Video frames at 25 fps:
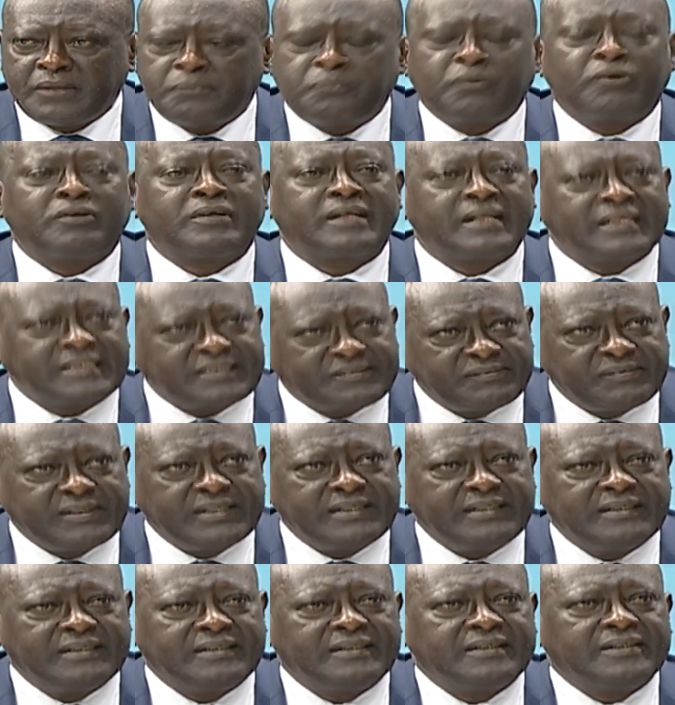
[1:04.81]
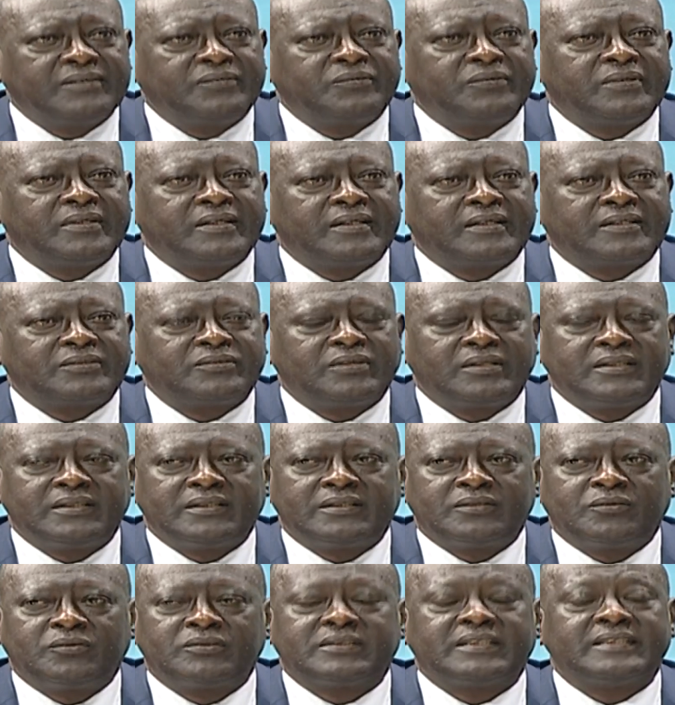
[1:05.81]
progressively, we
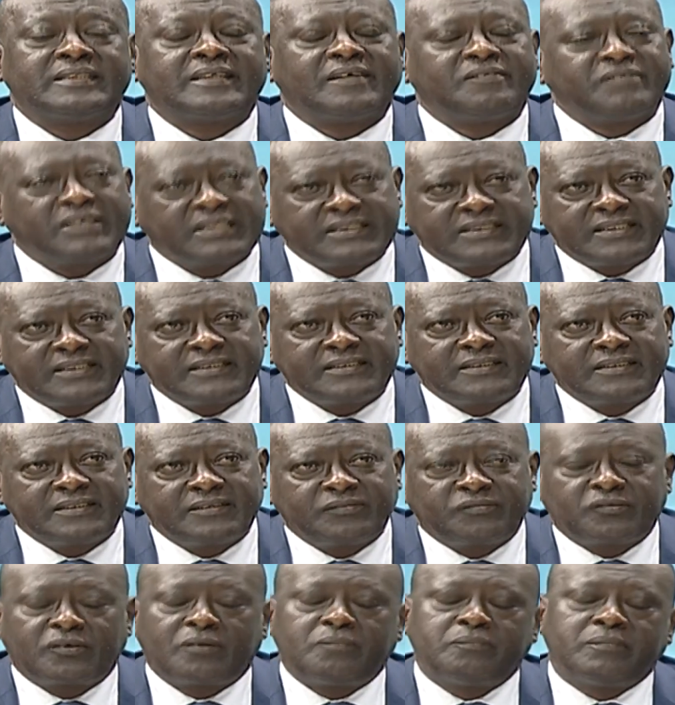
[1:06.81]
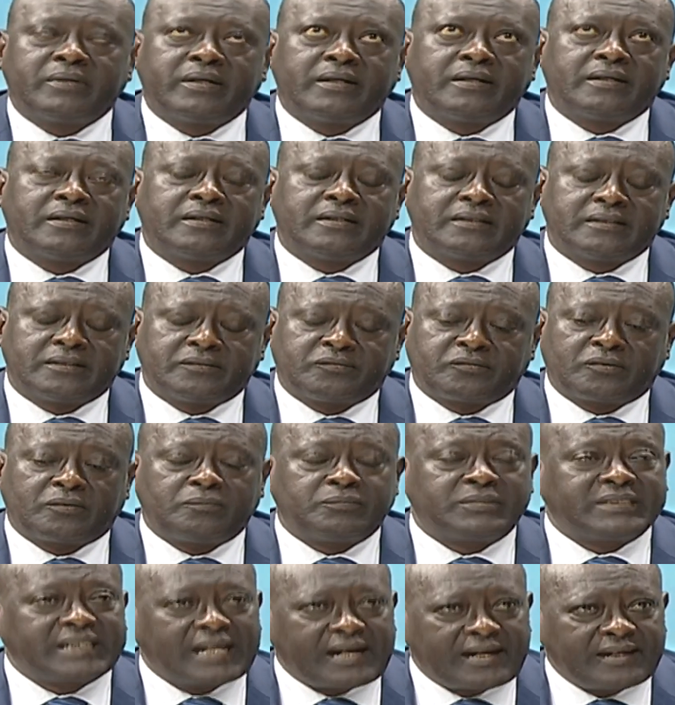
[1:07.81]
actually got interventions
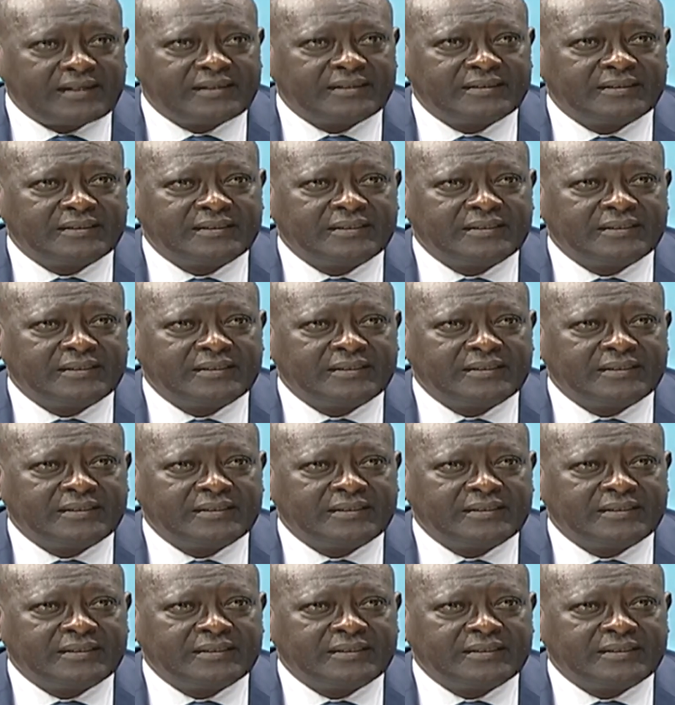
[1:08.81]
from SHA.